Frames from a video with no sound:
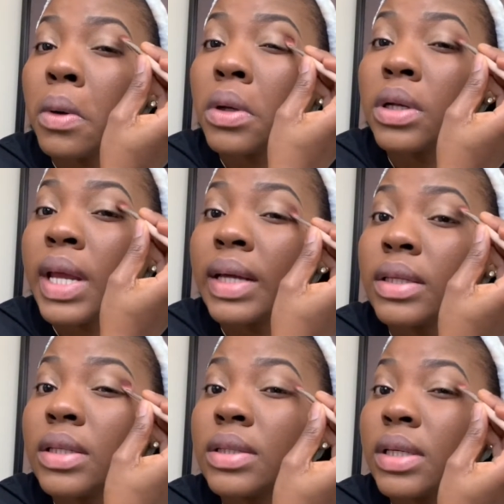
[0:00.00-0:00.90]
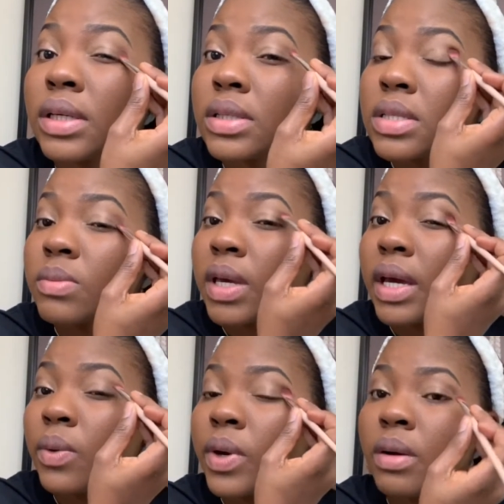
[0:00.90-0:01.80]
that intense, I
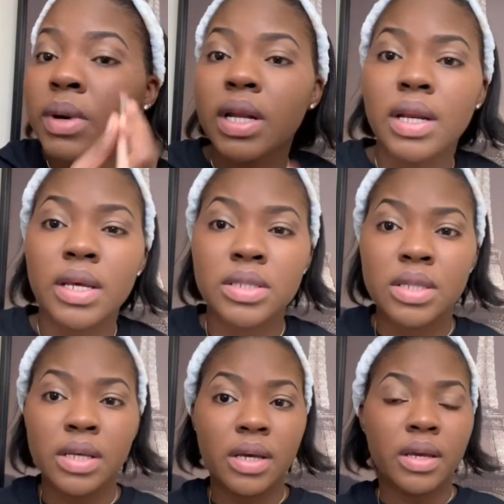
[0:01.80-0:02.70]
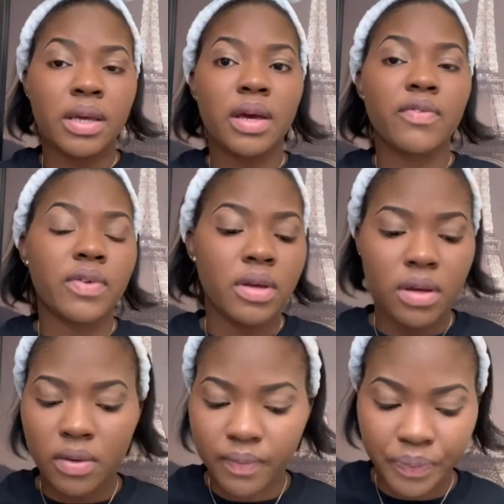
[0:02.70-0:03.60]
can't wear it by the next day. You have to
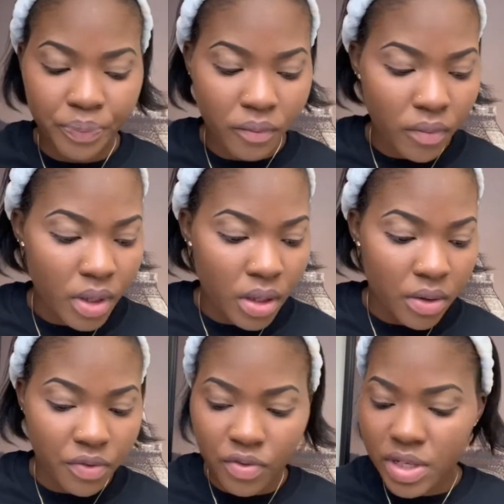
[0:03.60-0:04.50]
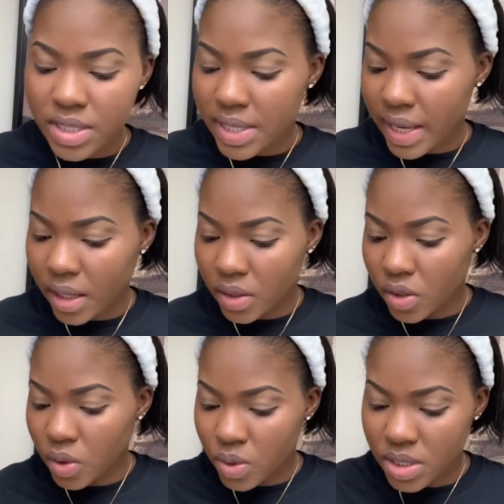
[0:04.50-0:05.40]
recycle the
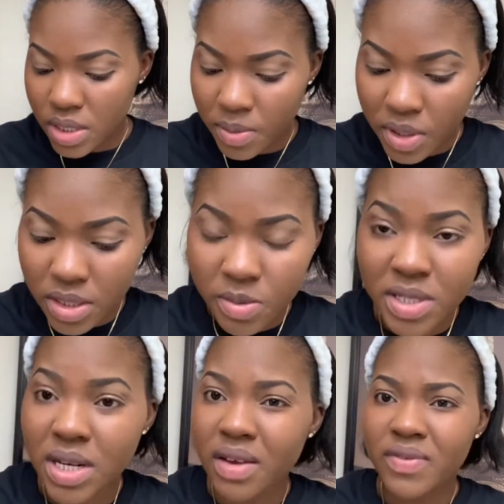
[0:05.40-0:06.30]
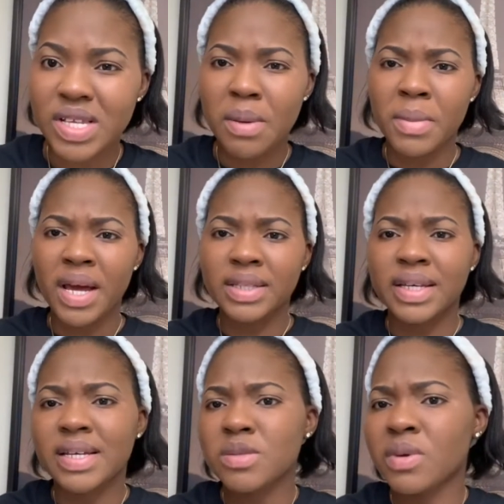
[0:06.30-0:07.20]
clothes, I mean, especially if it's a black
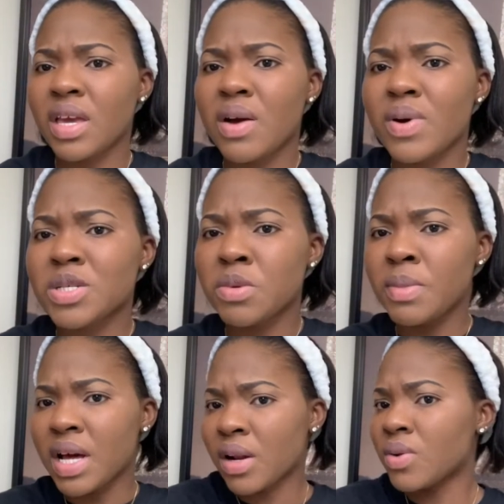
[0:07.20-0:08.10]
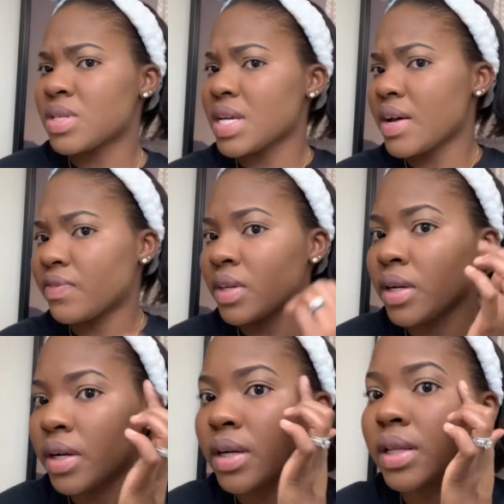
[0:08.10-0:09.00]
tight. I can't wash my black clothes often,
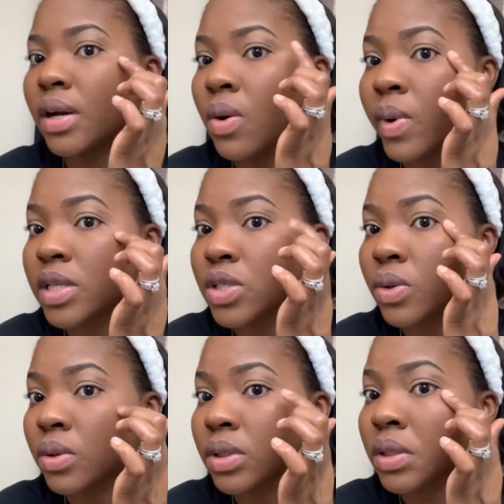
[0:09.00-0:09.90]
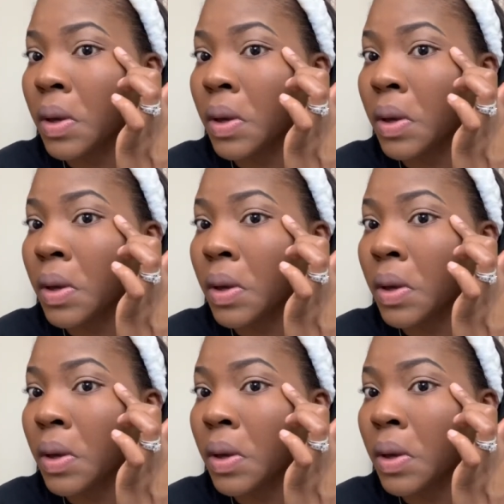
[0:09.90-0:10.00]
girl. It's gonna wash out.